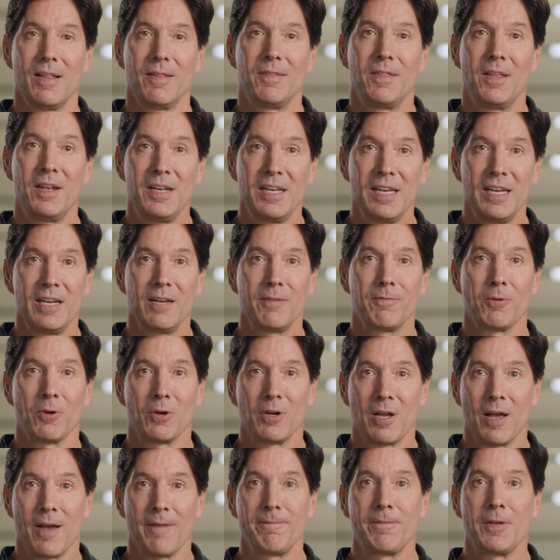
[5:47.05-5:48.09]
the need for
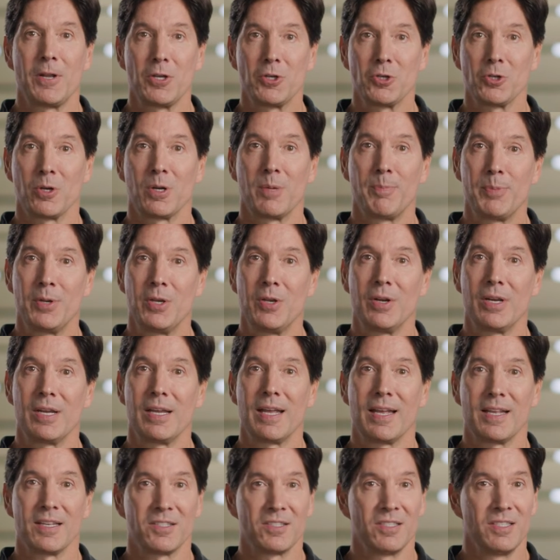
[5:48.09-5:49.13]
confidential computing
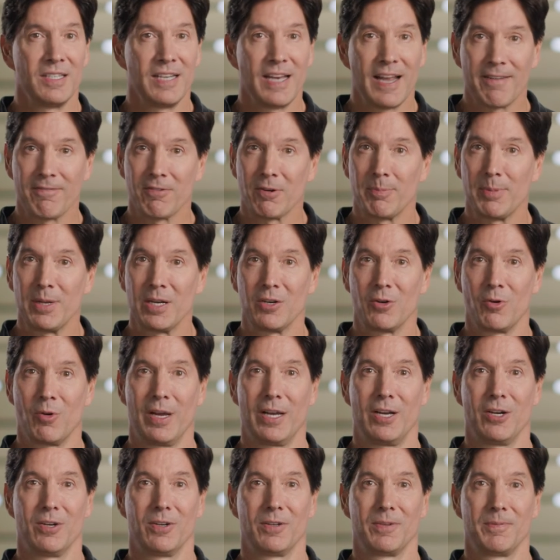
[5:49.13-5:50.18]
has never been
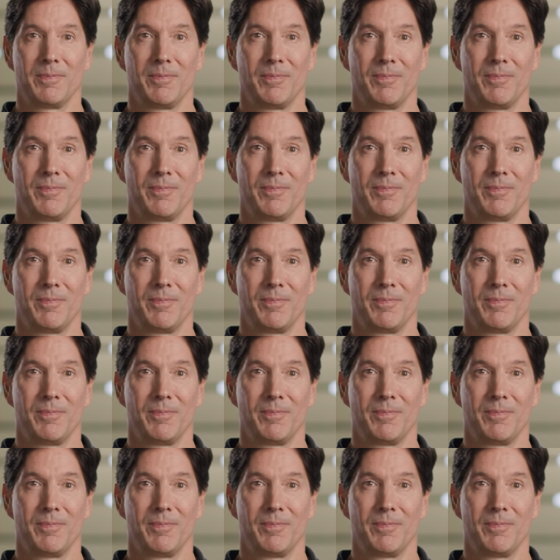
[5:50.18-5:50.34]
greater.